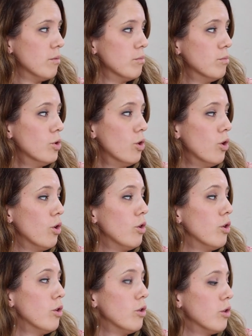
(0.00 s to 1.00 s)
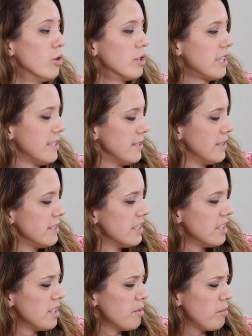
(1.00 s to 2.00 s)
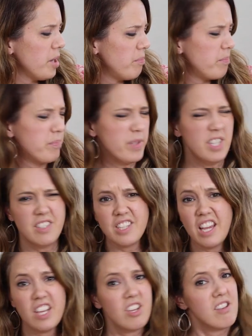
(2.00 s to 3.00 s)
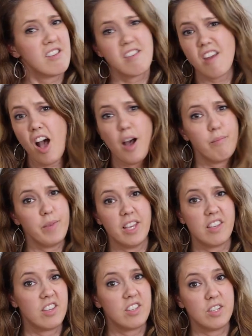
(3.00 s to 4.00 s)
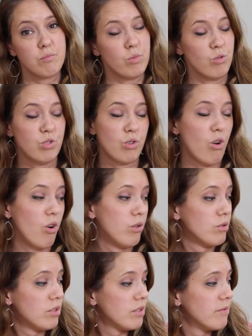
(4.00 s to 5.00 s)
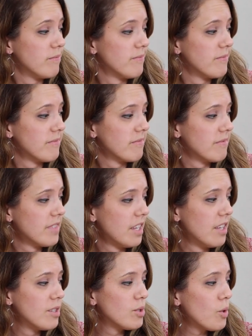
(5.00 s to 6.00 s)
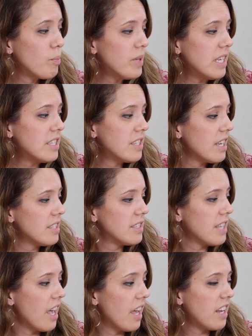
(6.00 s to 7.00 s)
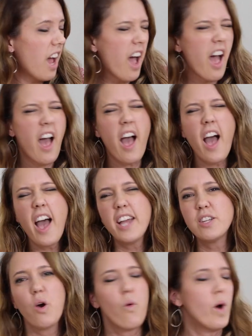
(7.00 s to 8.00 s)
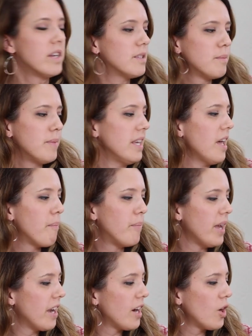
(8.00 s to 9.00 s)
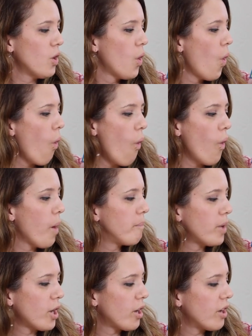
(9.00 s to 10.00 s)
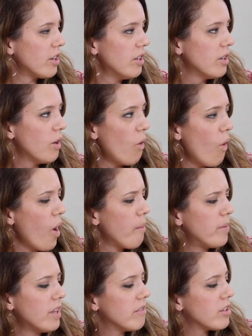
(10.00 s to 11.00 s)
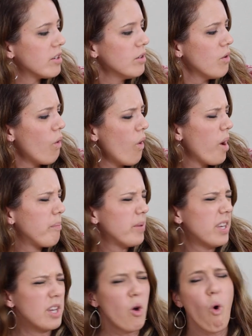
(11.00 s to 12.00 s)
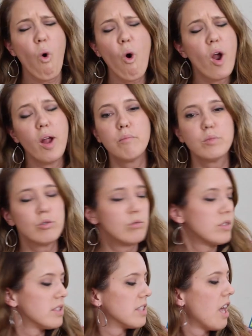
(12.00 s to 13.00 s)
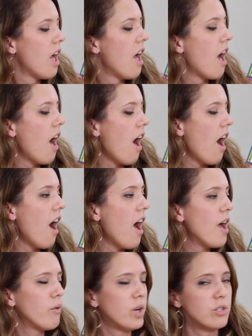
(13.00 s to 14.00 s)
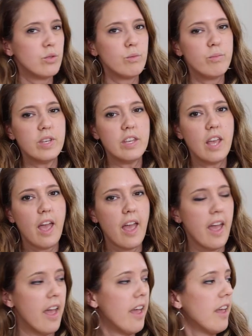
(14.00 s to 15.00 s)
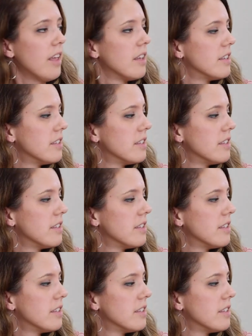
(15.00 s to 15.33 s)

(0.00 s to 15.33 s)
Mook! But PJ could not make good moose calls. So PJ said, I don't want to be a bear or a bird or a beaver or a pig or a moose. I want to be a